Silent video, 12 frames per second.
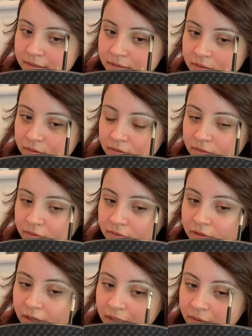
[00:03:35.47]
So
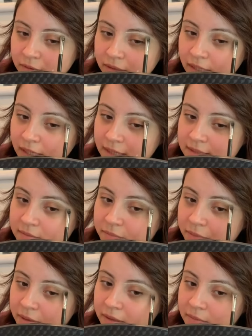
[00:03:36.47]
for anyone that has a
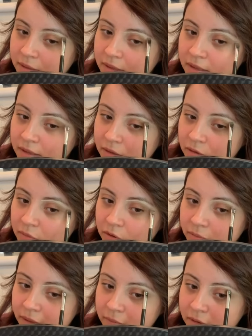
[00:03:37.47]
baby, a newborn
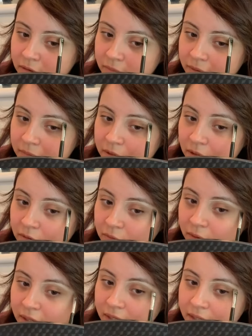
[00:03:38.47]
baby or a baby on the
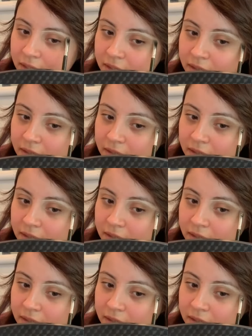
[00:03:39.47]
way,